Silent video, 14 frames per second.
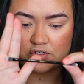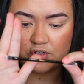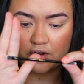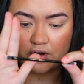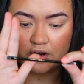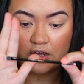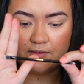
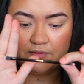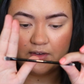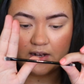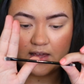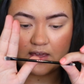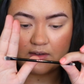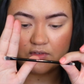So I
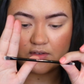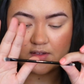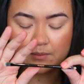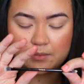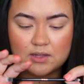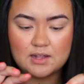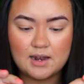feel like if you're
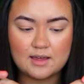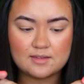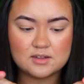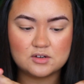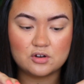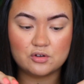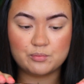somebody that
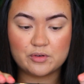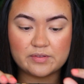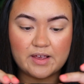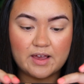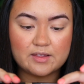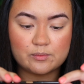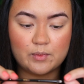likes to do
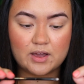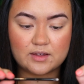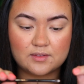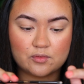precise work,